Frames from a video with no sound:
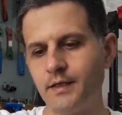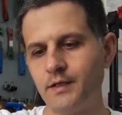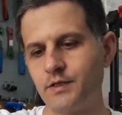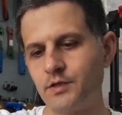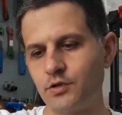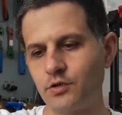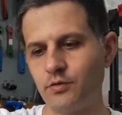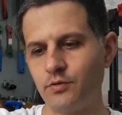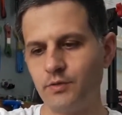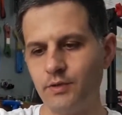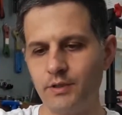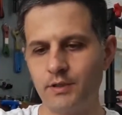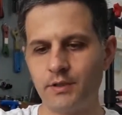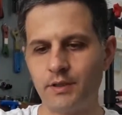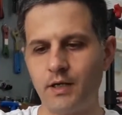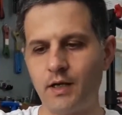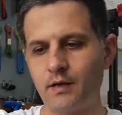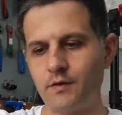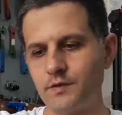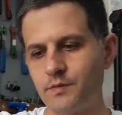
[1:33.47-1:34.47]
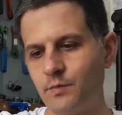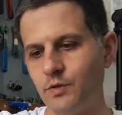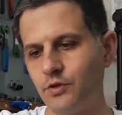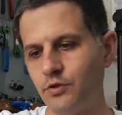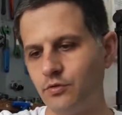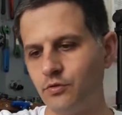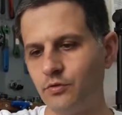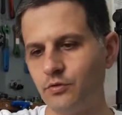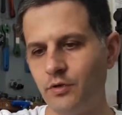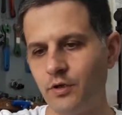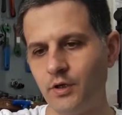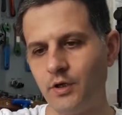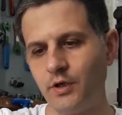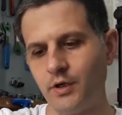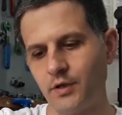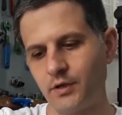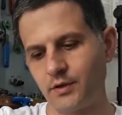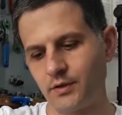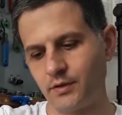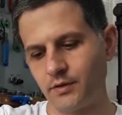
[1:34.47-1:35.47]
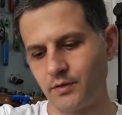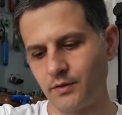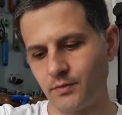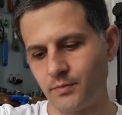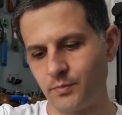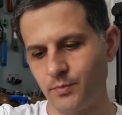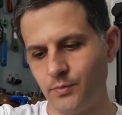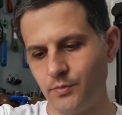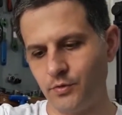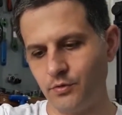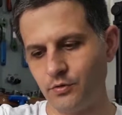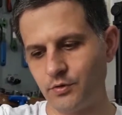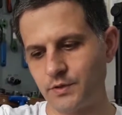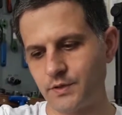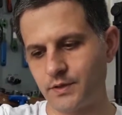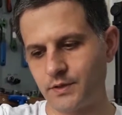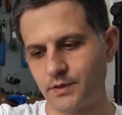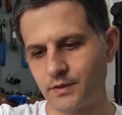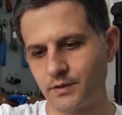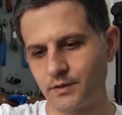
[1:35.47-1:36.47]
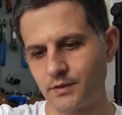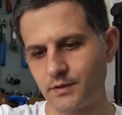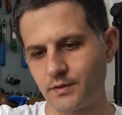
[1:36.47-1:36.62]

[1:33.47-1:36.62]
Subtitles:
So it allows me to use